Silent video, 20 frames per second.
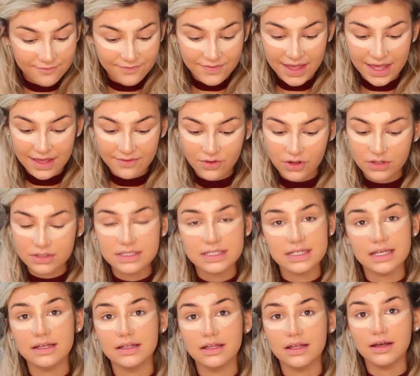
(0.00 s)
fave
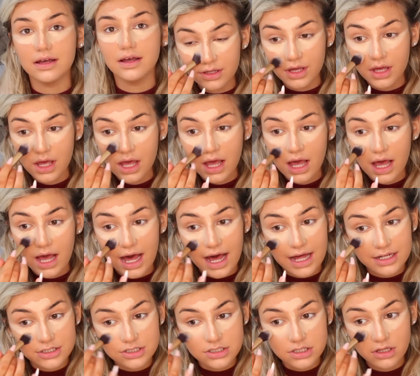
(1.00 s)
concealer.
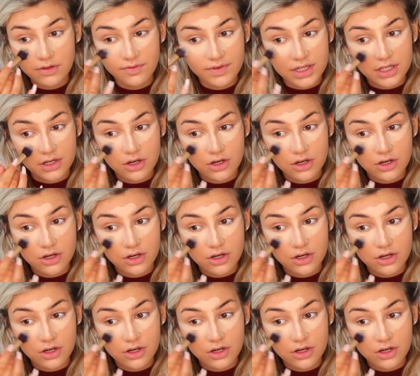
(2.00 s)
I just love it.